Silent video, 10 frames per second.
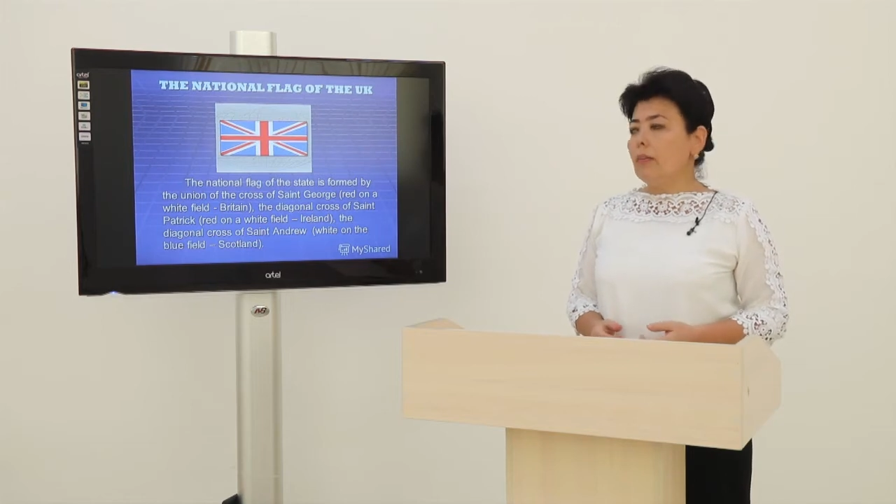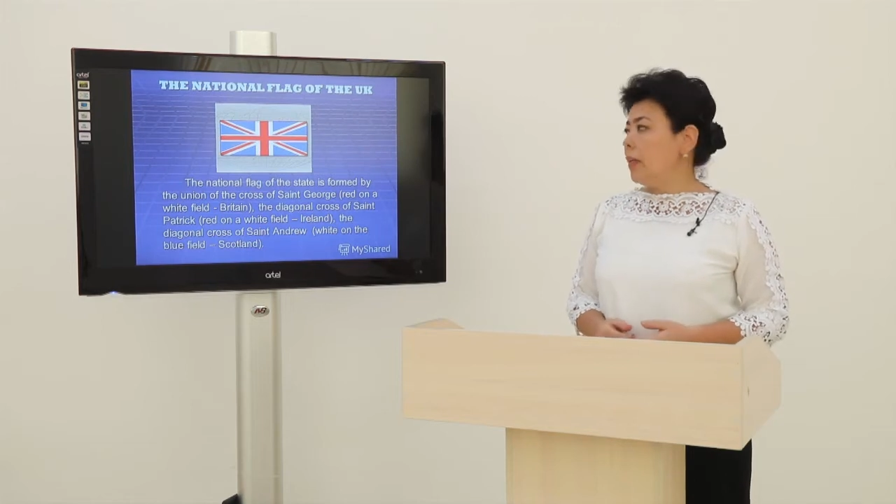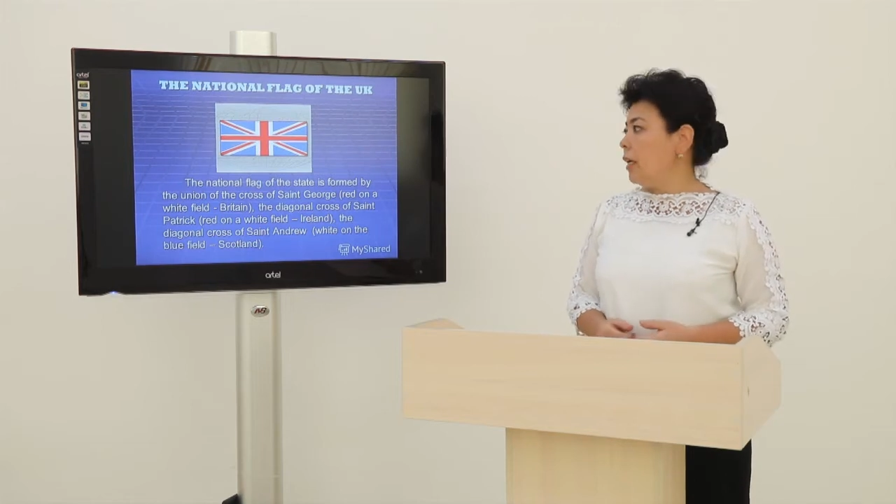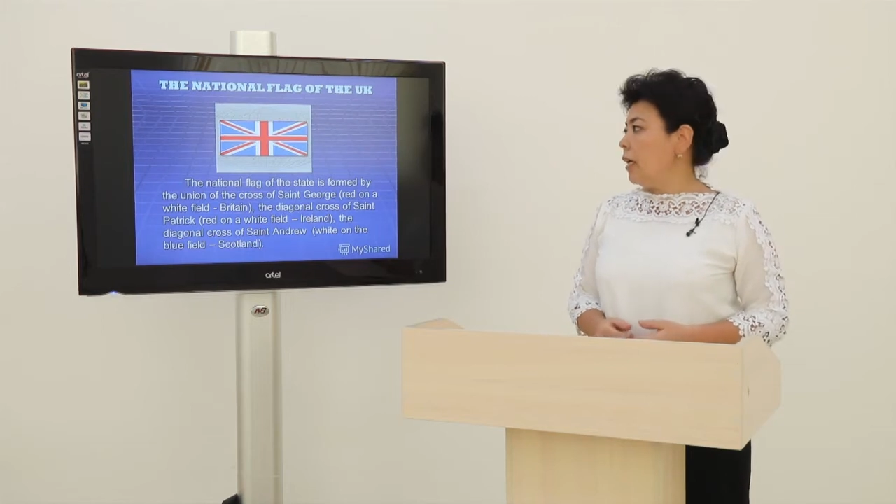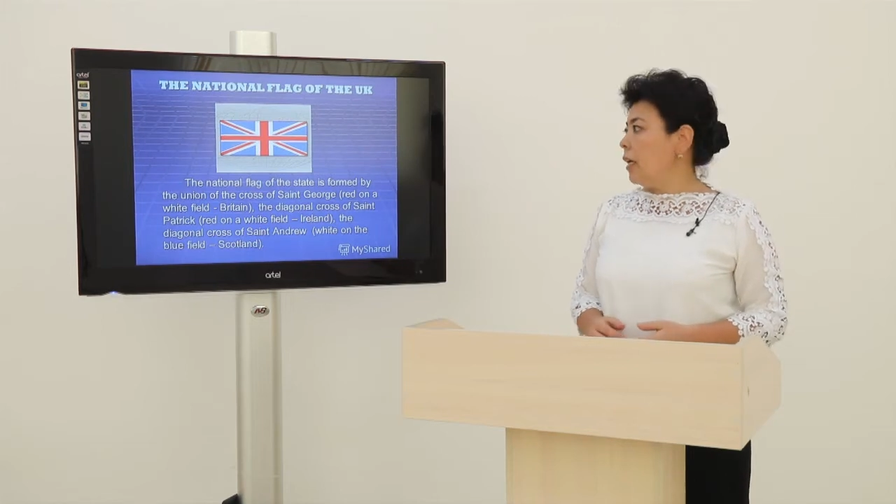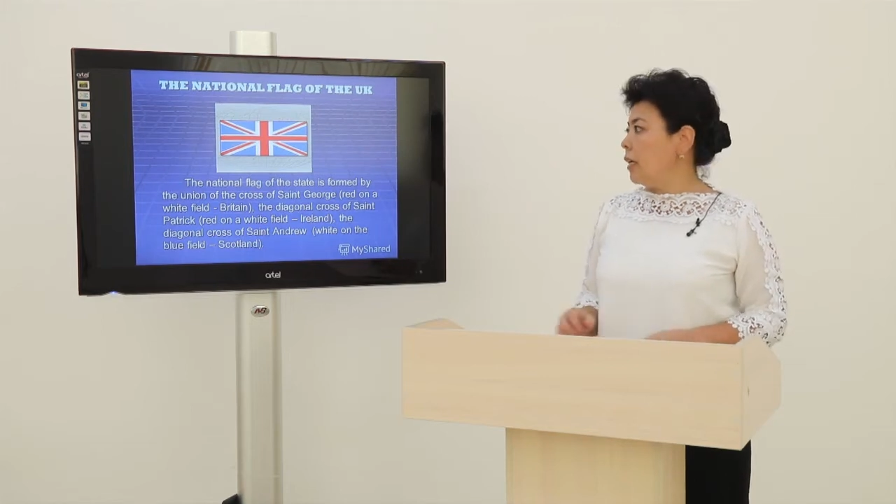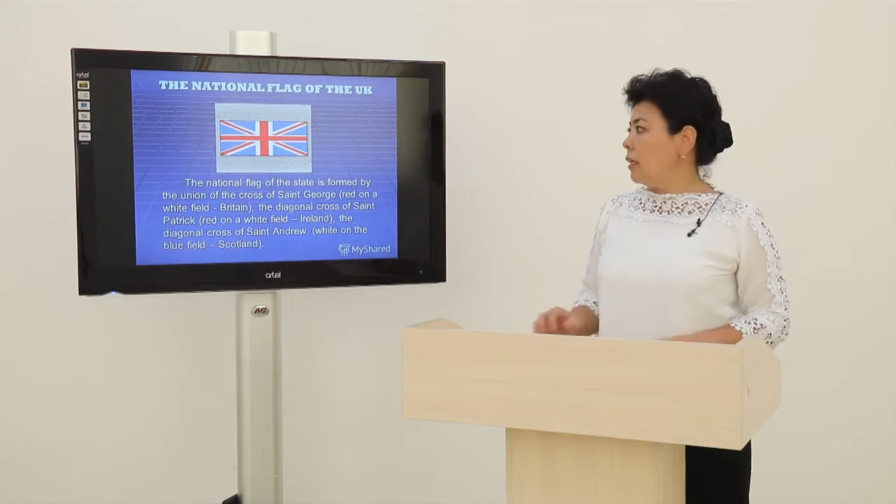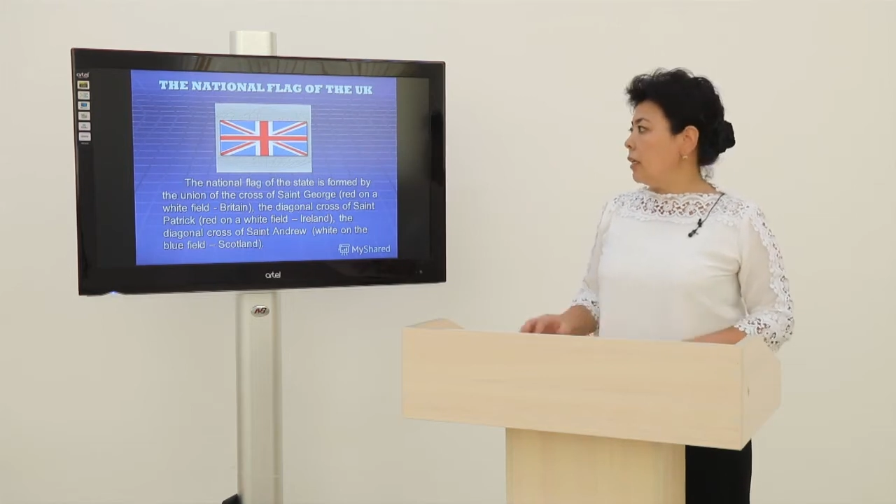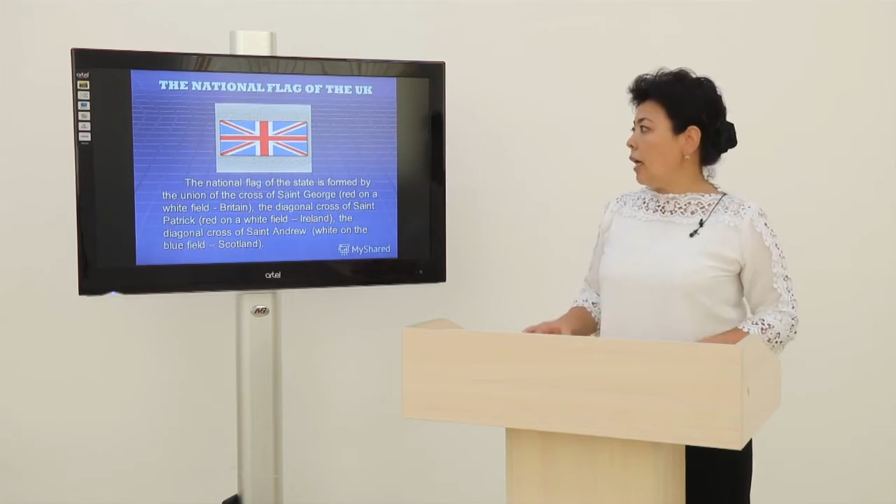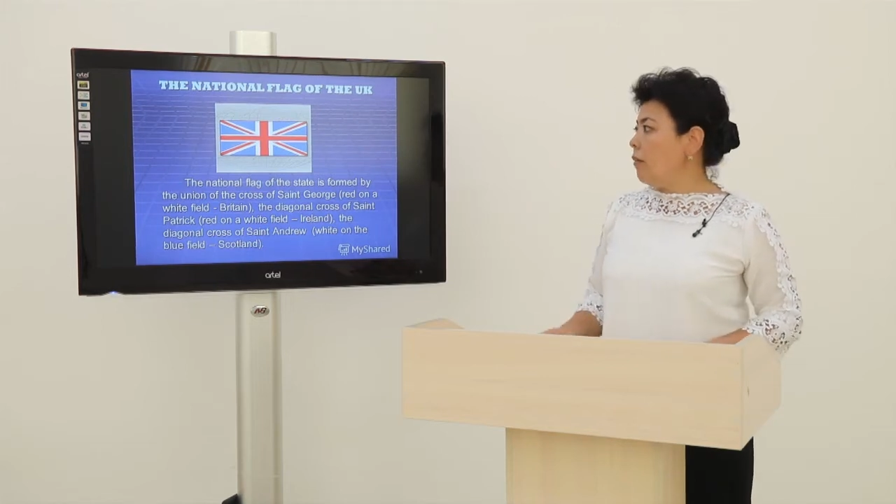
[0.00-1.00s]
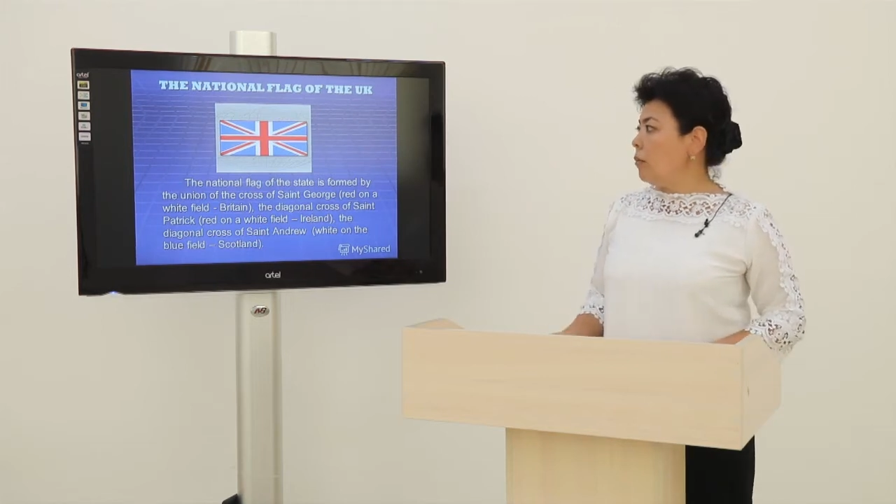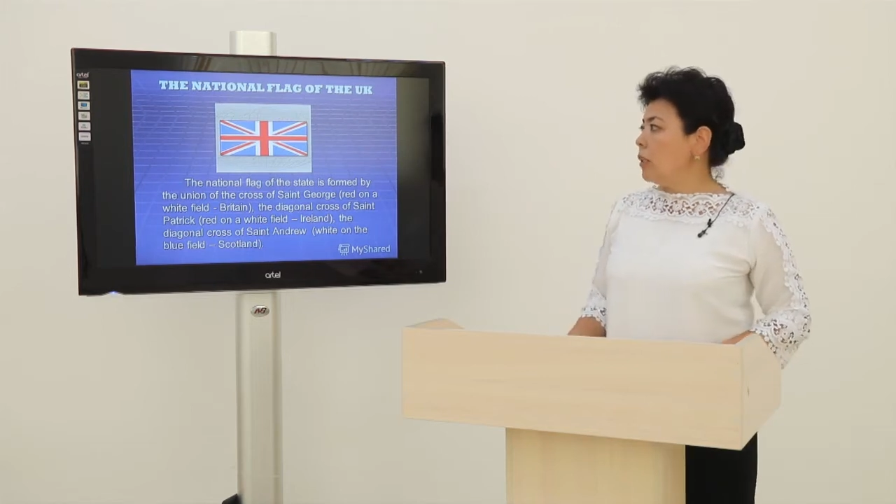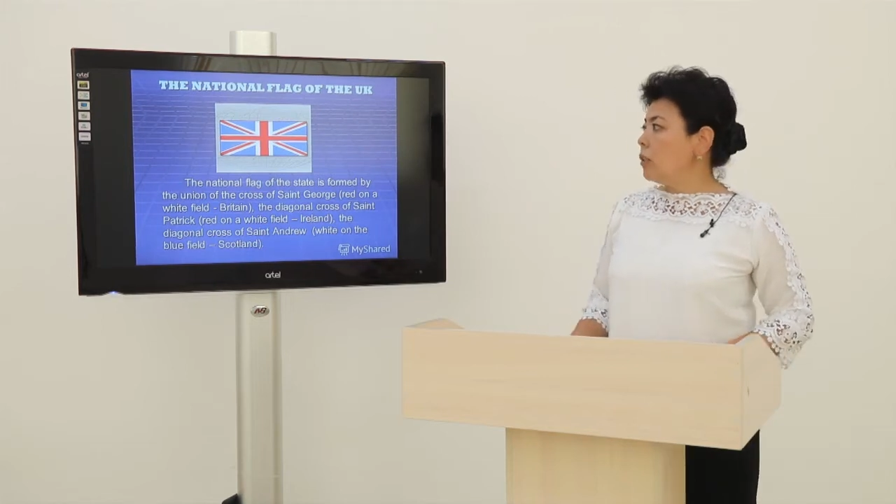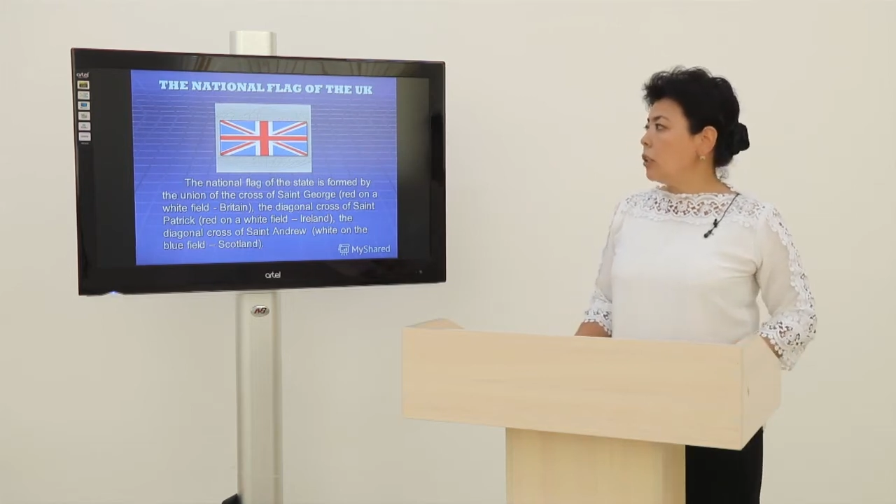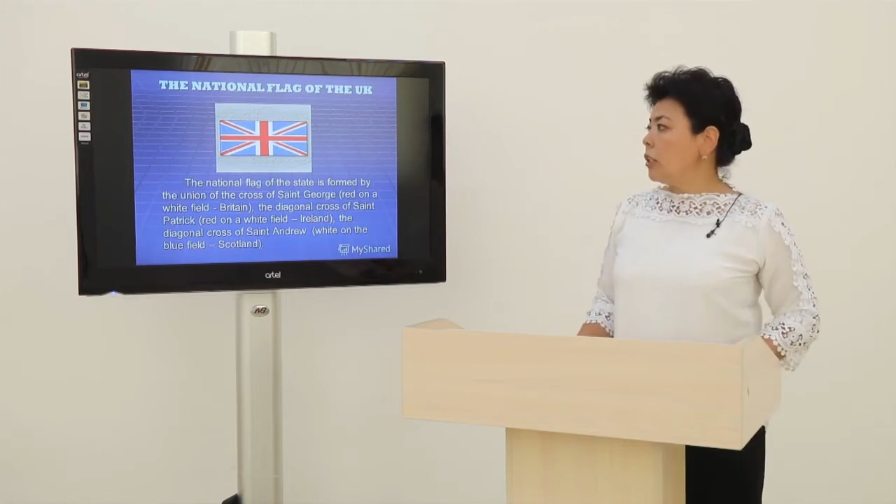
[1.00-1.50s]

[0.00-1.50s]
The government